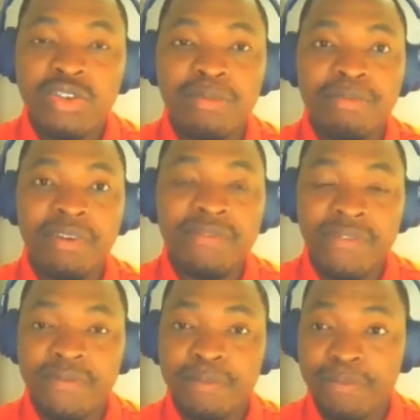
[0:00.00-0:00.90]
your
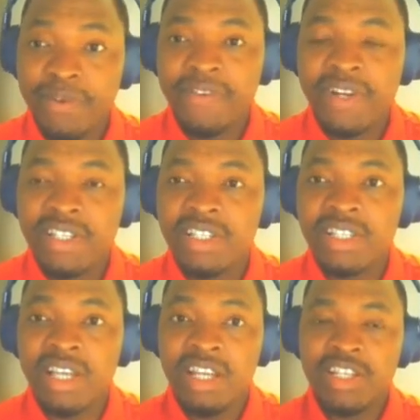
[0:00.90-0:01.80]
preferences
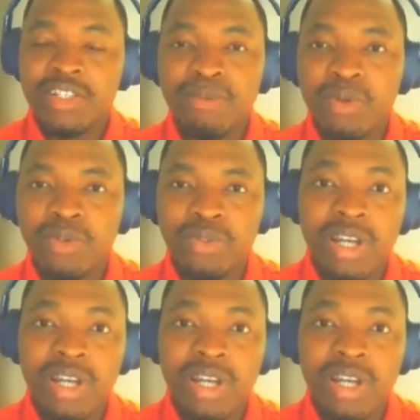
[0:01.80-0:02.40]
can explode.